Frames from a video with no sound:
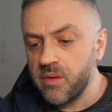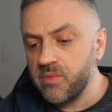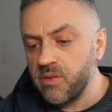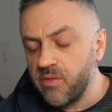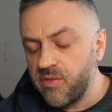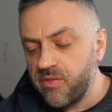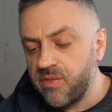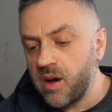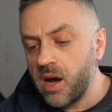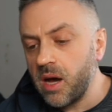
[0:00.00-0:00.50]
the
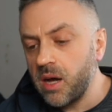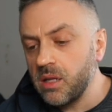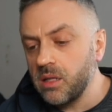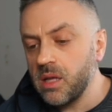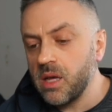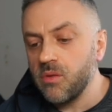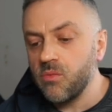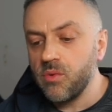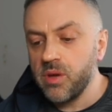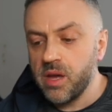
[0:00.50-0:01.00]
file
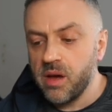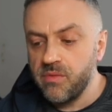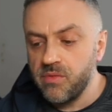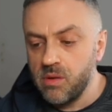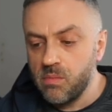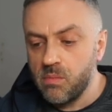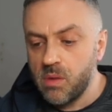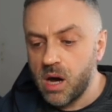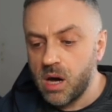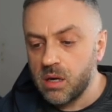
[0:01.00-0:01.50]
and we have
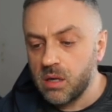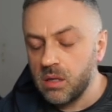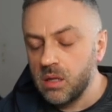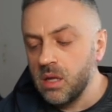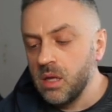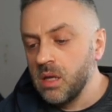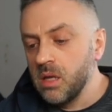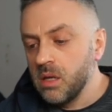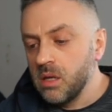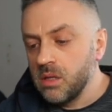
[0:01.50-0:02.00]
the model.
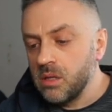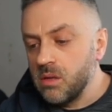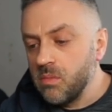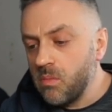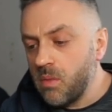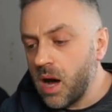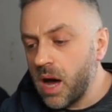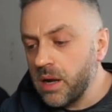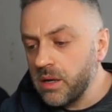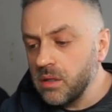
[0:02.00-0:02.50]
The
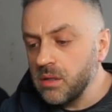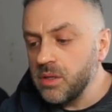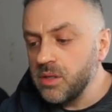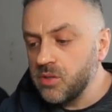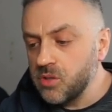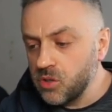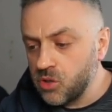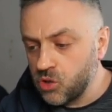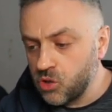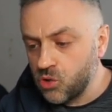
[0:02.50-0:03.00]
model
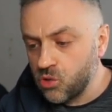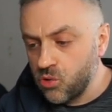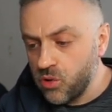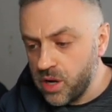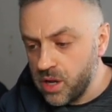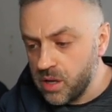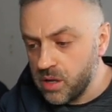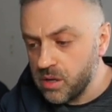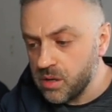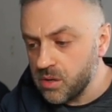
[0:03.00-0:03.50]
is a
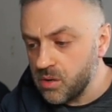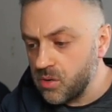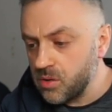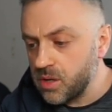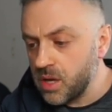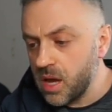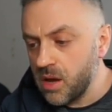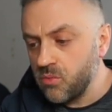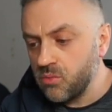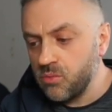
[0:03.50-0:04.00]
string,
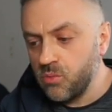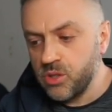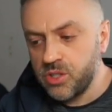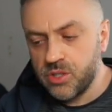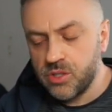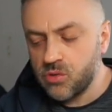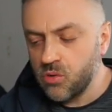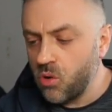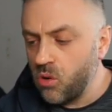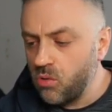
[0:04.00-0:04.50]
okay,
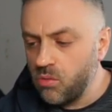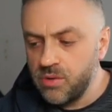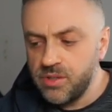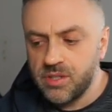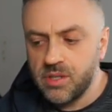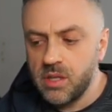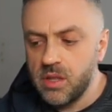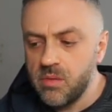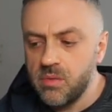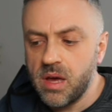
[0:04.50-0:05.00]
which is
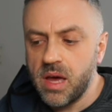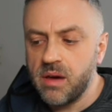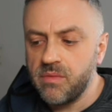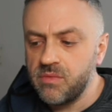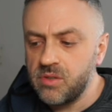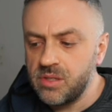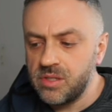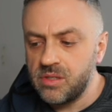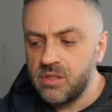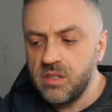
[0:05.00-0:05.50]
always going to have
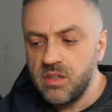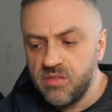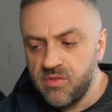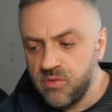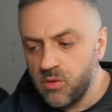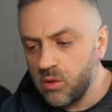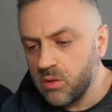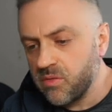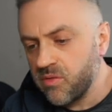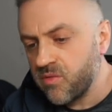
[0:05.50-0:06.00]
this
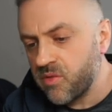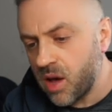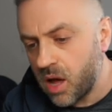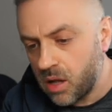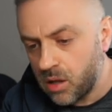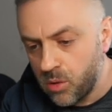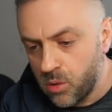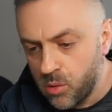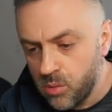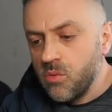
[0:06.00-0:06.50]
default
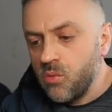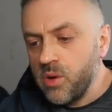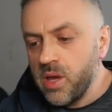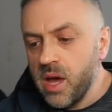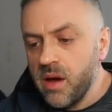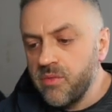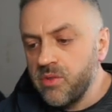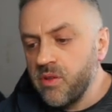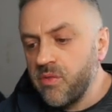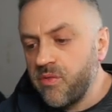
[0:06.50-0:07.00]
value. We
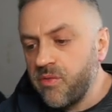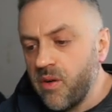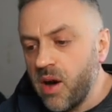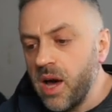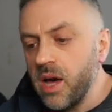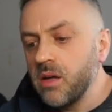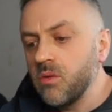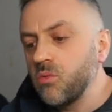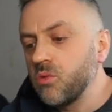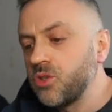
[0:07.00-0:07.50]
have the
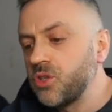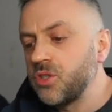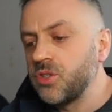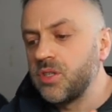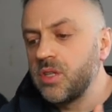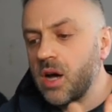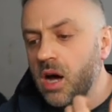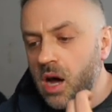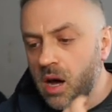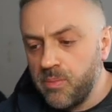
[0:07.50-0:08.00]
file, which
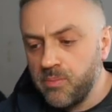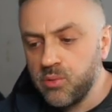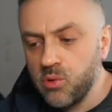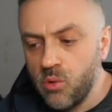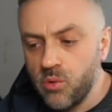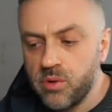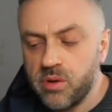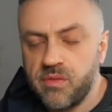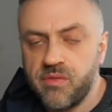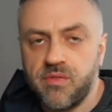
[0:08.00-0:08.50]
is the
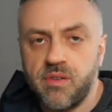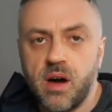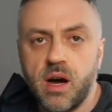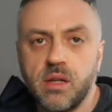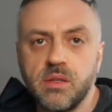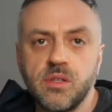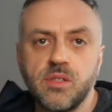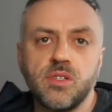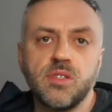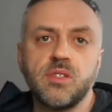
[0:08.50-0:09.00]
uploaded
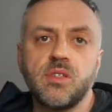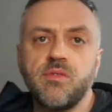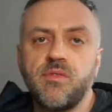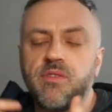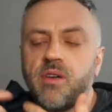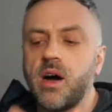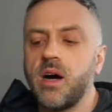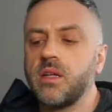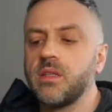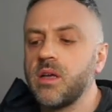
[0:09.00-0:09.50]
file. This is the
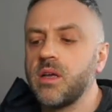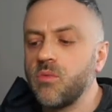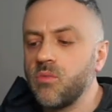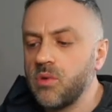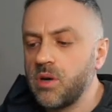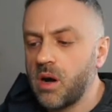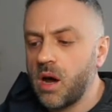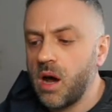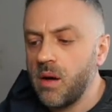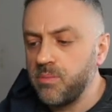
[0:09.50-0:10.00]
file that
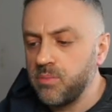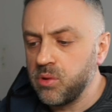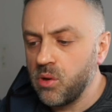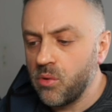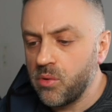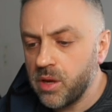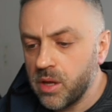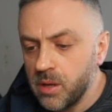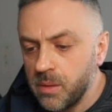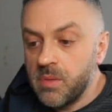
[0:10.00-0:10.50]
we're
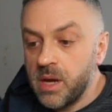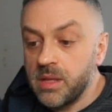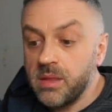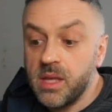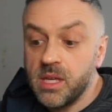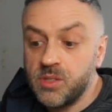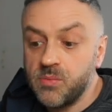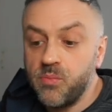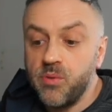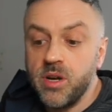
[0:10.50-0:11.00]
uploading, and
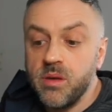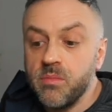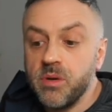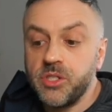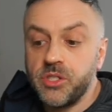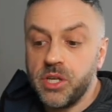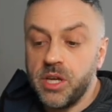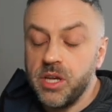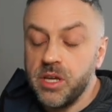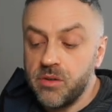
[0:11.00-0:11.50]
that's pretty
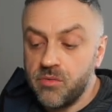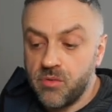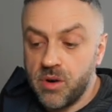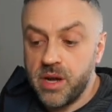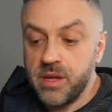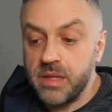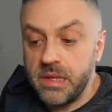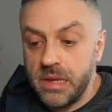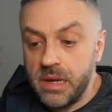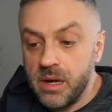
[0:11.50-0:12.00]
much it
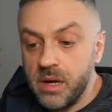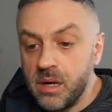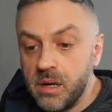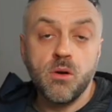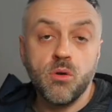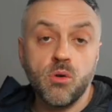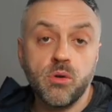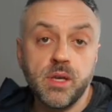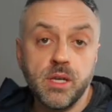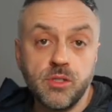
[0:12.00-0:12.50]
right there.
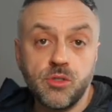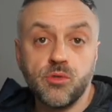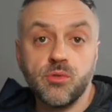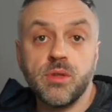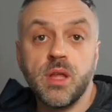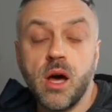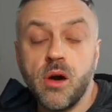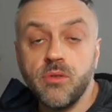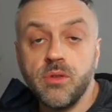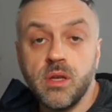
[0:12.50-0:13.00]
Okay, so
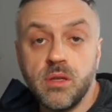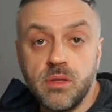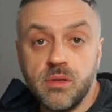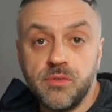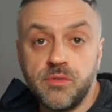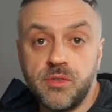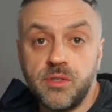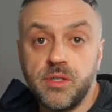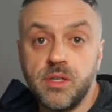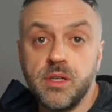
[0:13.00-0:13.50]
now that you've
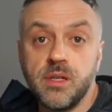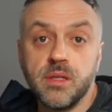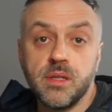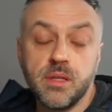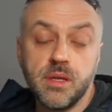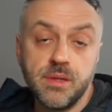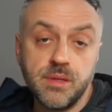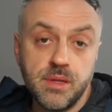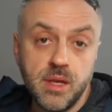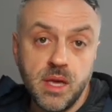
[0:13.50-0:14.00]
seen
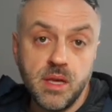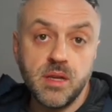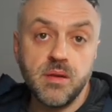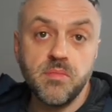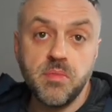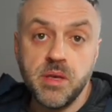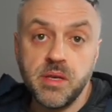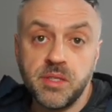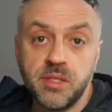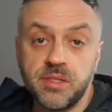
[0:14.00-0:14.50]
the
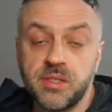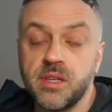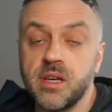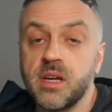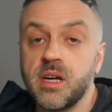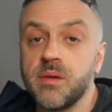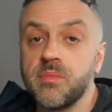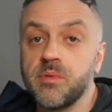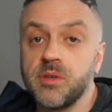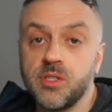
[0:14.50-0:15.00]
database
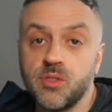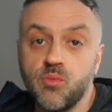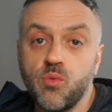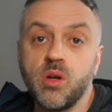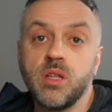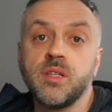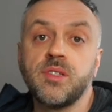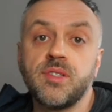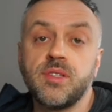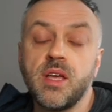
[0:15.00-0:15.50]
setup as
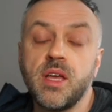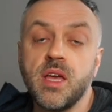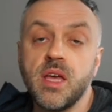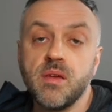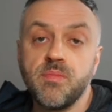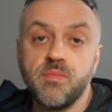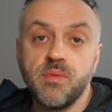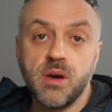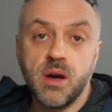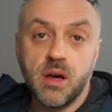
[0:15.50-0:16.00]
well as the
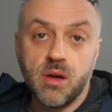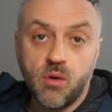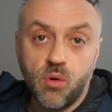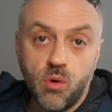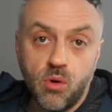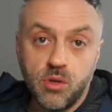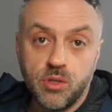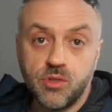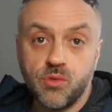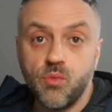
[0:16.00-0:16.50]
API
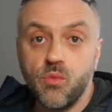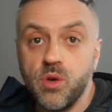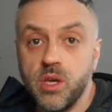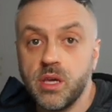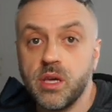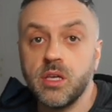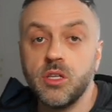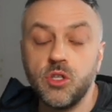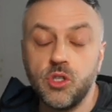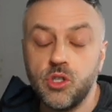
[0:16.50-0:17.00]
calls, we
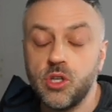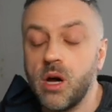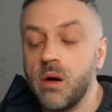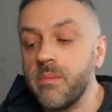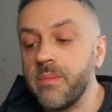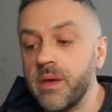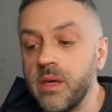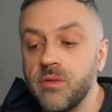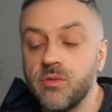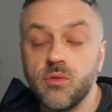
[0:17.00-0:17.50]
can
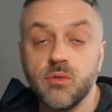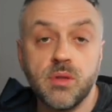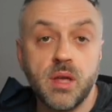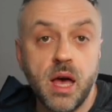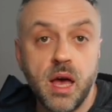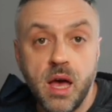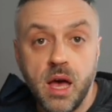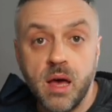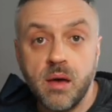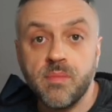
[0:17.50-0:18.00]
jump into
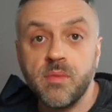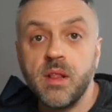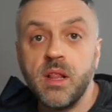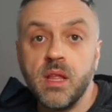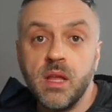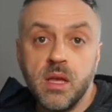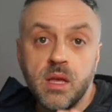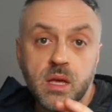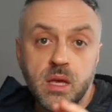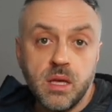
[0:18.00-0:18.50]
the app,
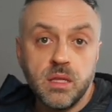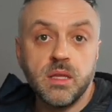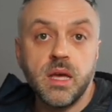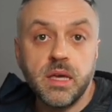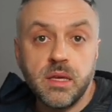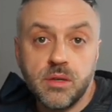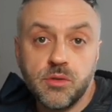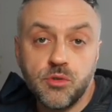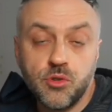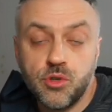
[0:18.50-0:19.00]
and
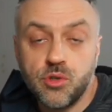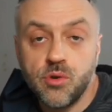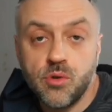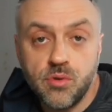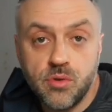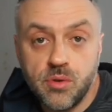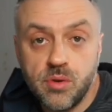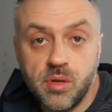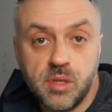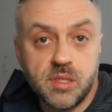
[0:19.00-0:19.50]
I can show
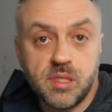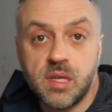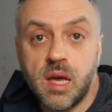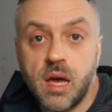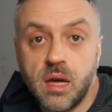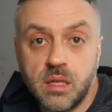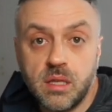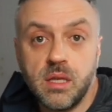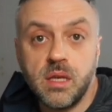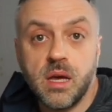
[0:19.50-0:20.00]
you
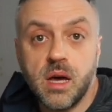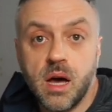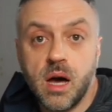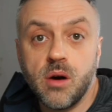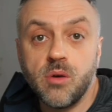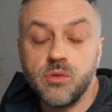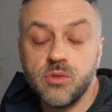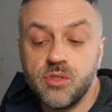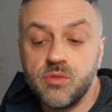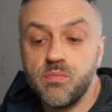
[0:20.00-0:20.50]
exactly
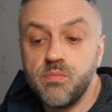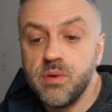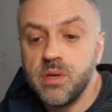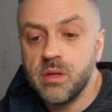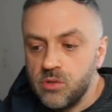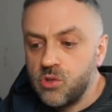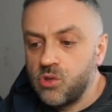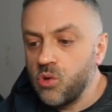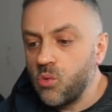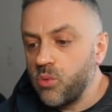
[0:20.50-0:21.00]
how it's
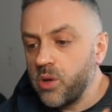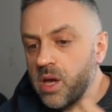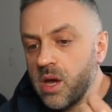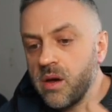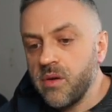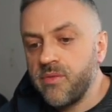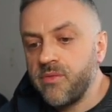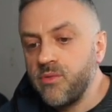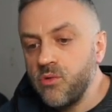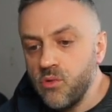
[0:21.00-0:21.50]
built. So we
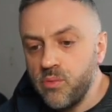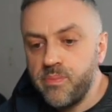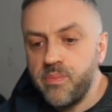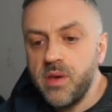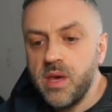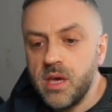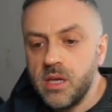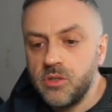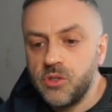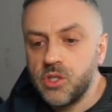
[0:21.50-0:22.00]
have few
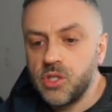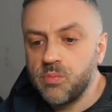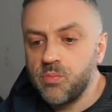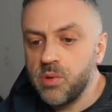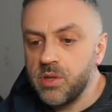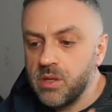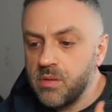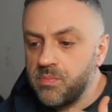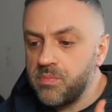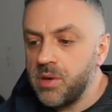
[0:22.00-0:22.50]
pages,
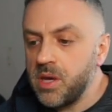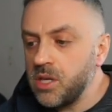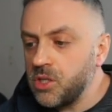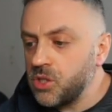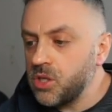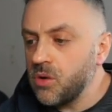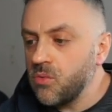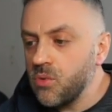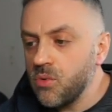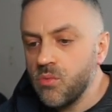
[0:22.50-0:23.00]
but the page
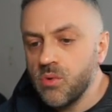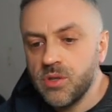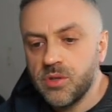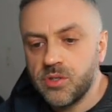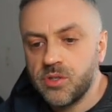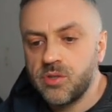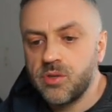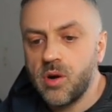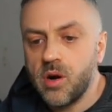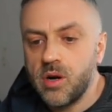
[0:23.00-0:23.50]
that we want to
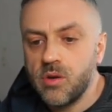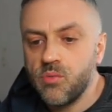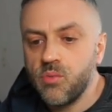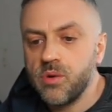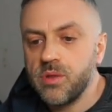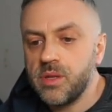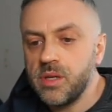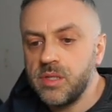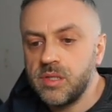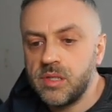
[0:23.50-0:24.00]
start
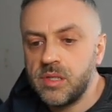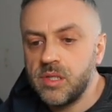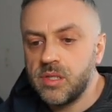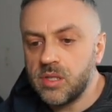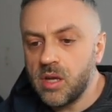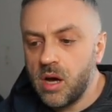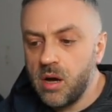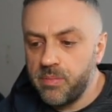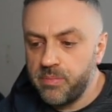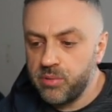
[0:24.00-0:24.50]
with is
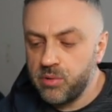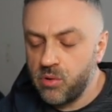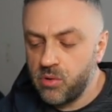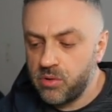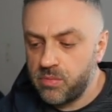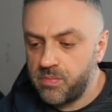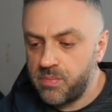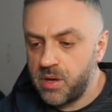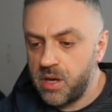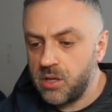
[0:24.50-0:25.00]
this
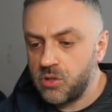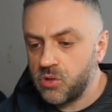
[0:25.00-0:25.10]
upload page.